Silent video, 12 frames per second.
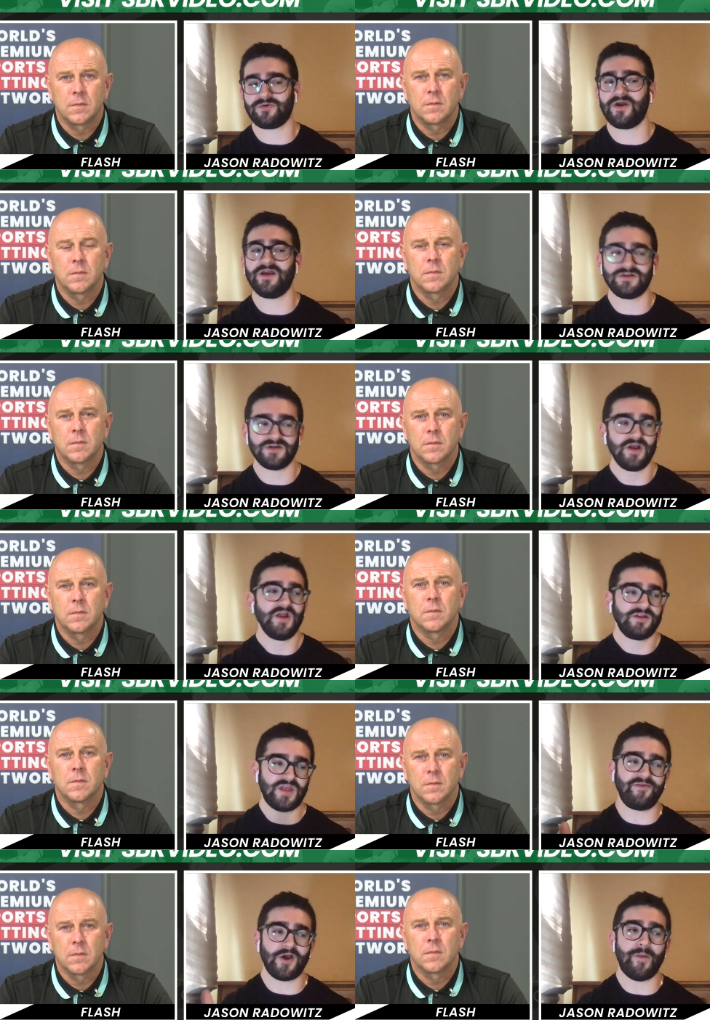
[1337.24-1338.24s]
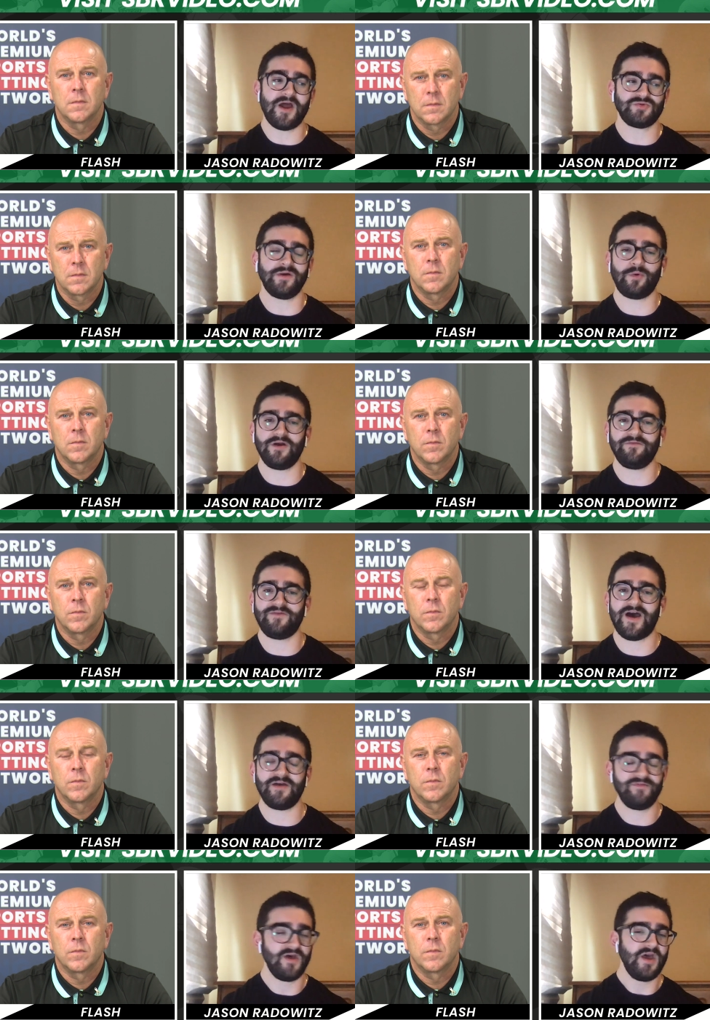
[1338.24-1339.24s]
Speaker 1: range, definitely go minus 1.5.
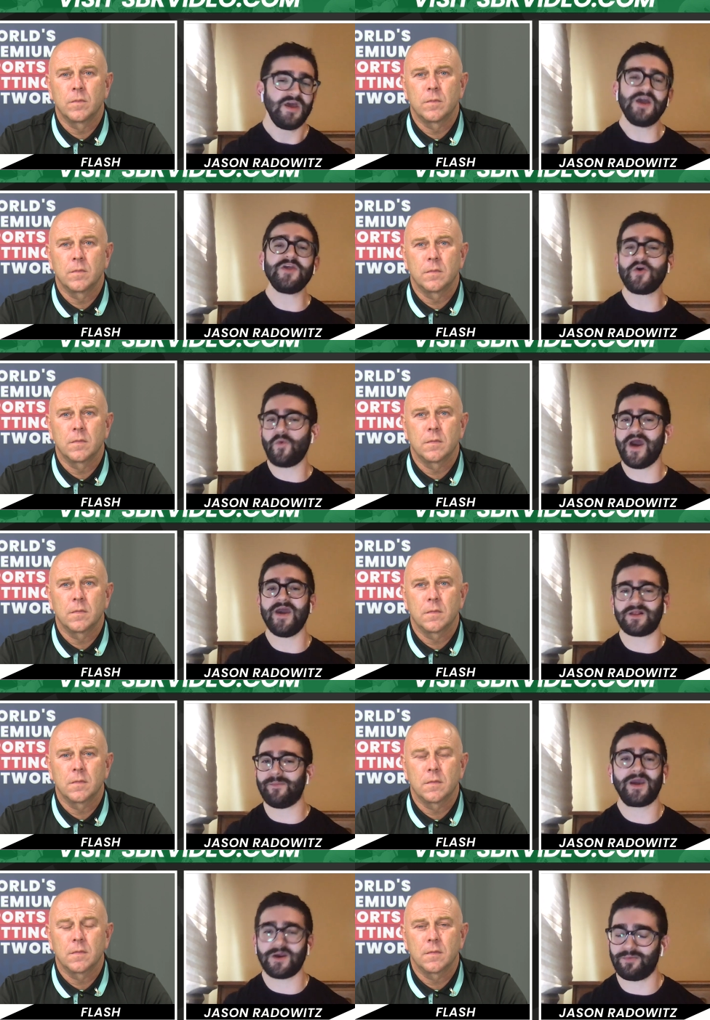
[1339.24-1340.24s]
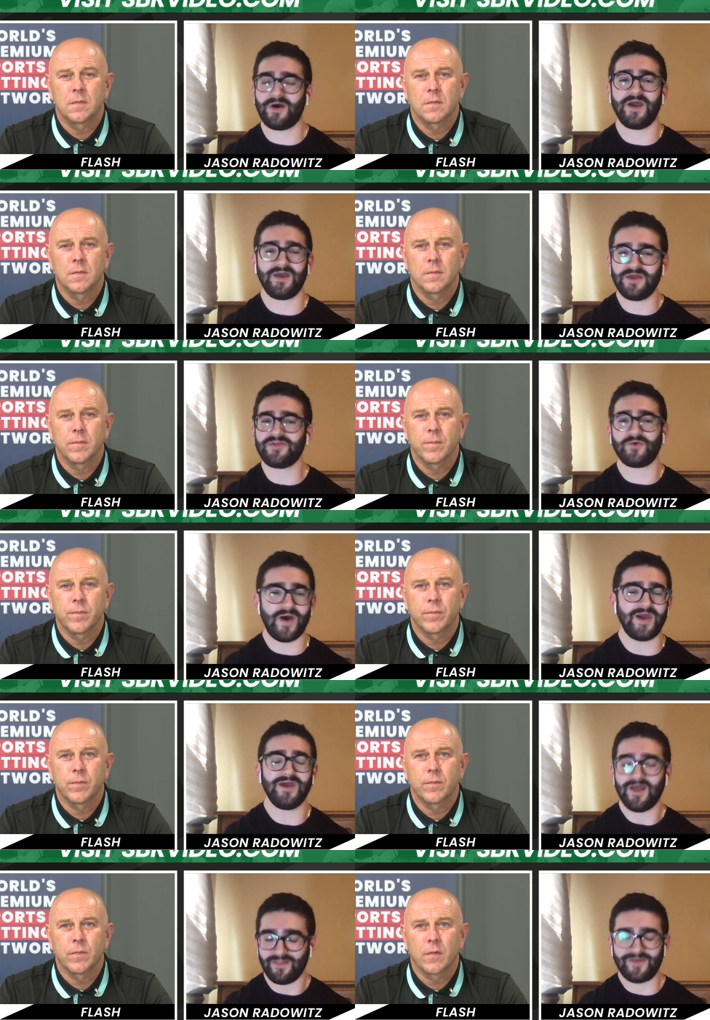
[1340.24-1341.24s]
Either way, it's the banker play. Either
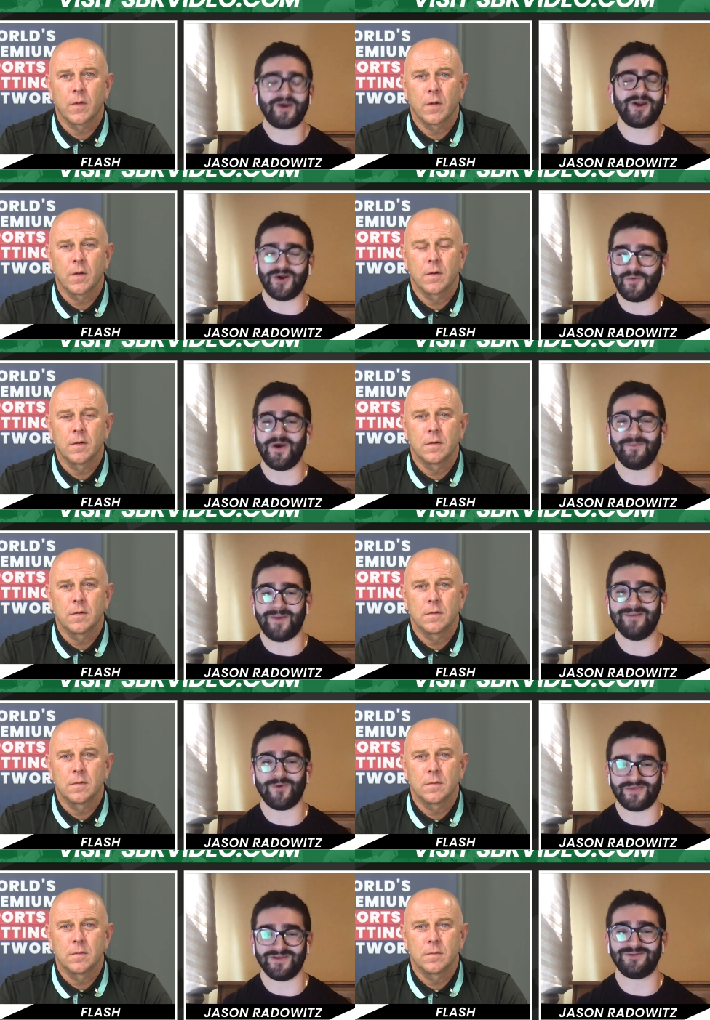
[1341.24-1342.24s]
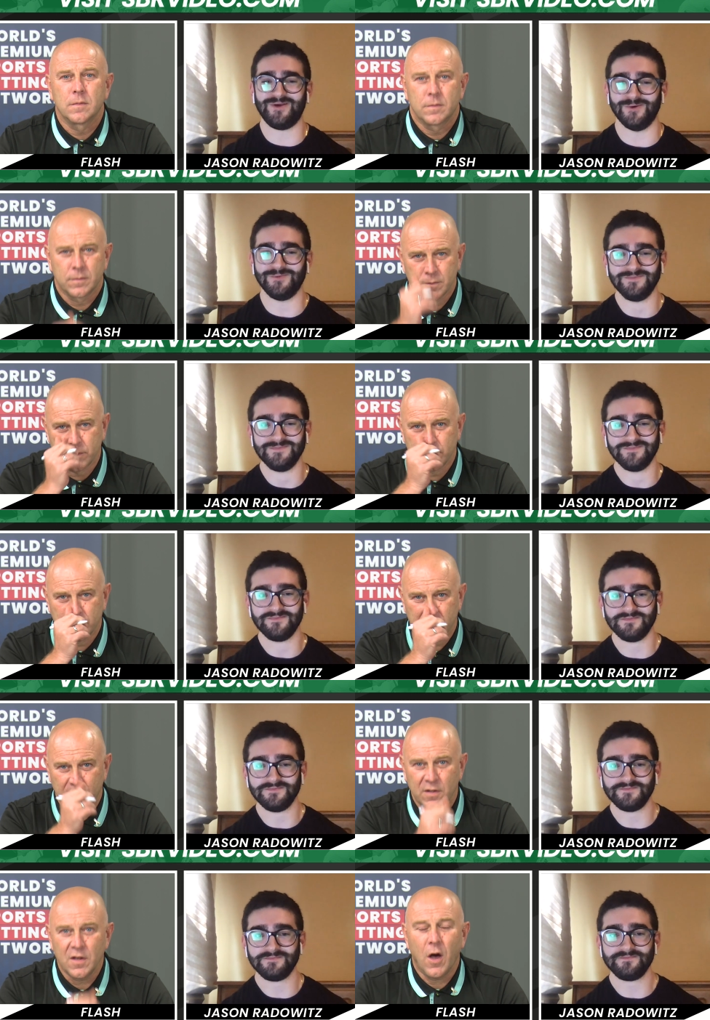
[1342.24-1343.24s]
way, they're going to win by more than two.
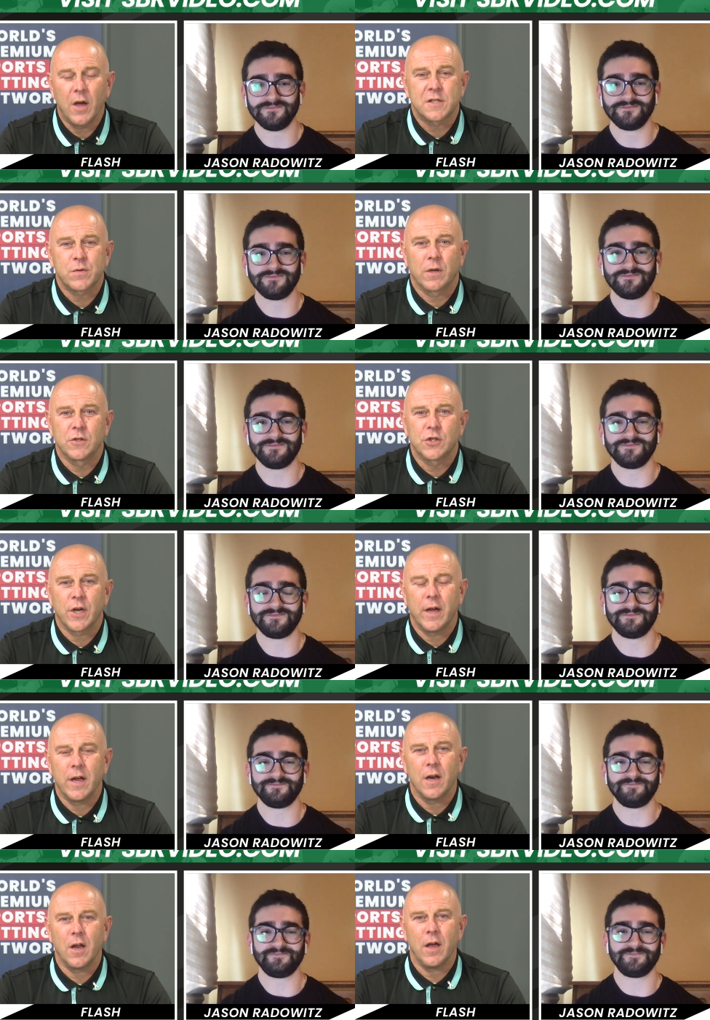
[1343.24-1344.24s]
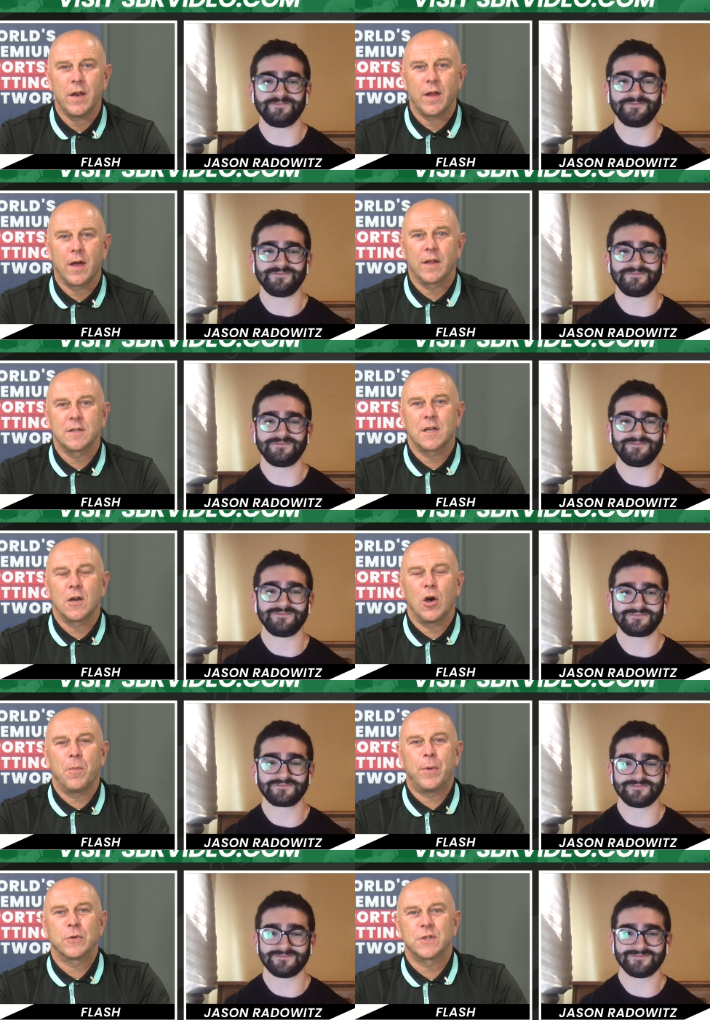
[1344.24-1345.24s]
Speaker 2: Nice one, Jay. I like that. There's a lot of
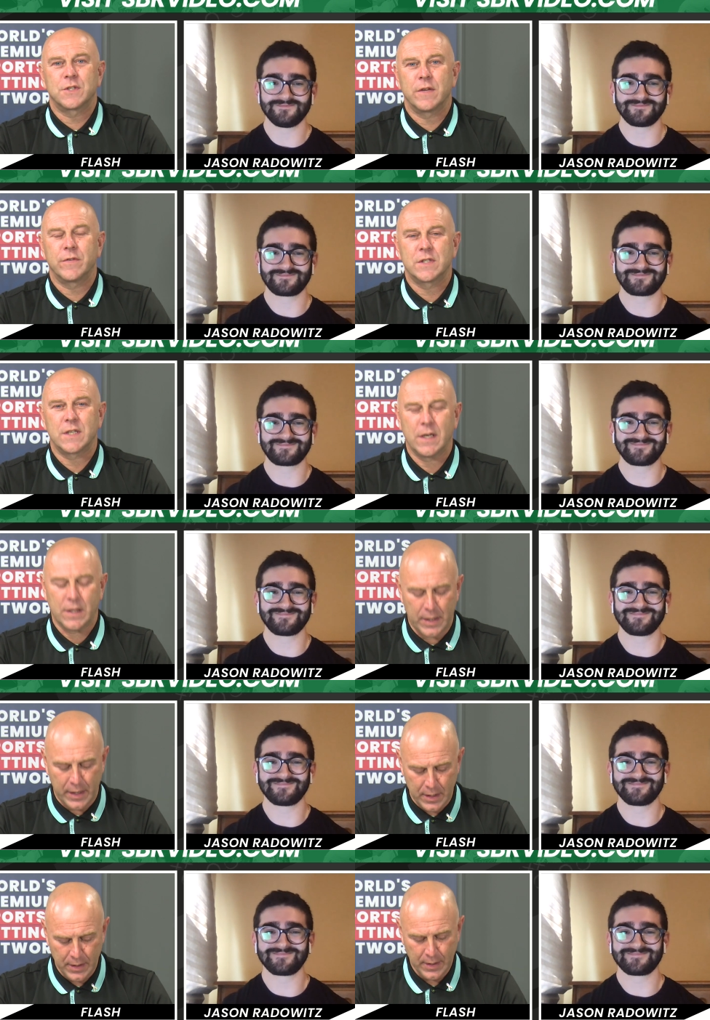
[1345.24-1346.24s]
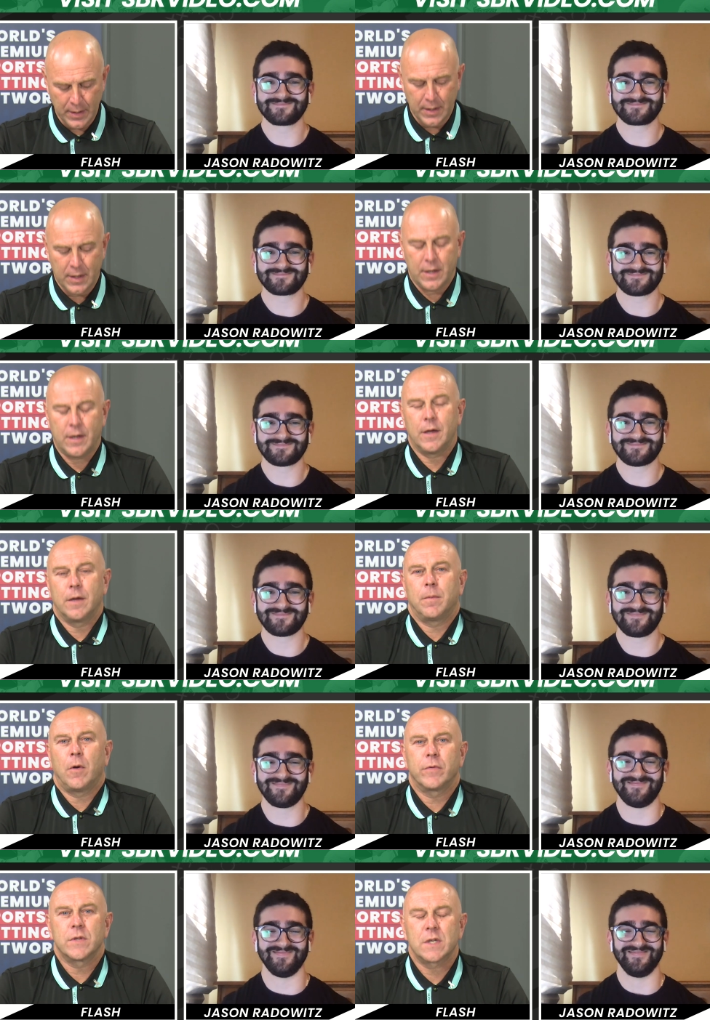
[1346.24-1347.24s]
positivity there.
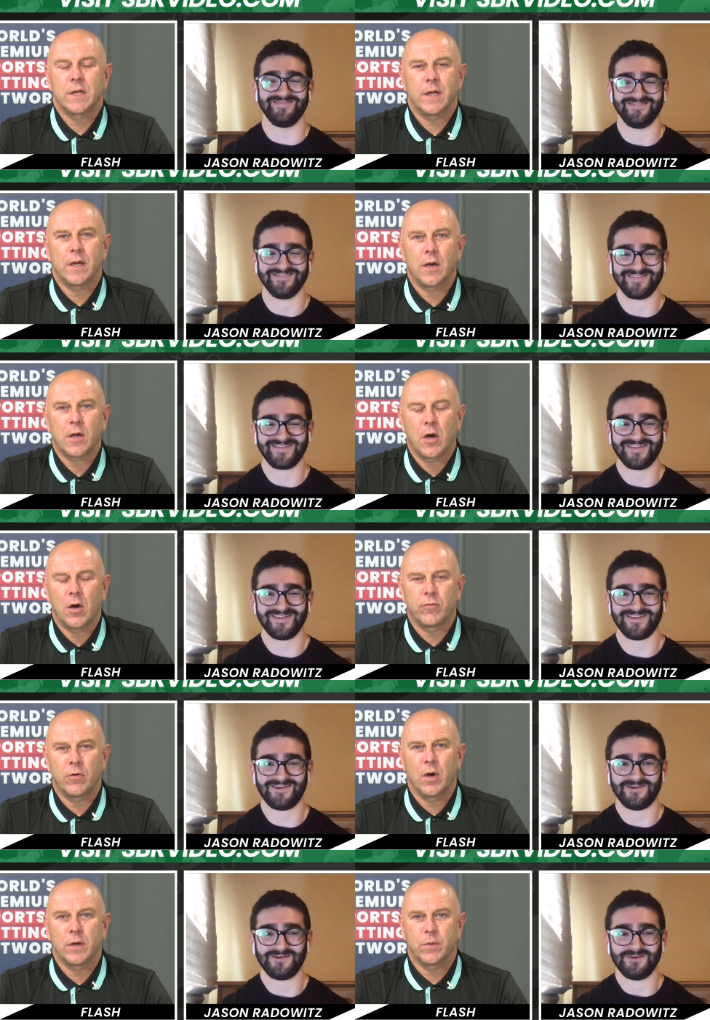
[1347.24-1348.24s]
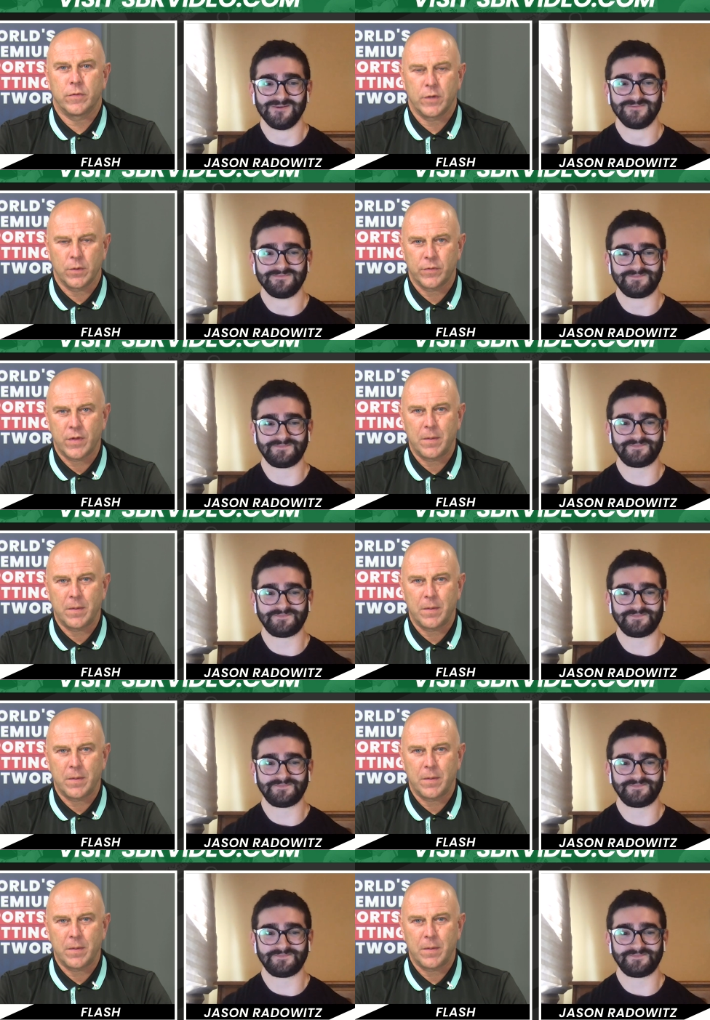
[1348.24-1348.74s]
Obviously, I can't ride with you with them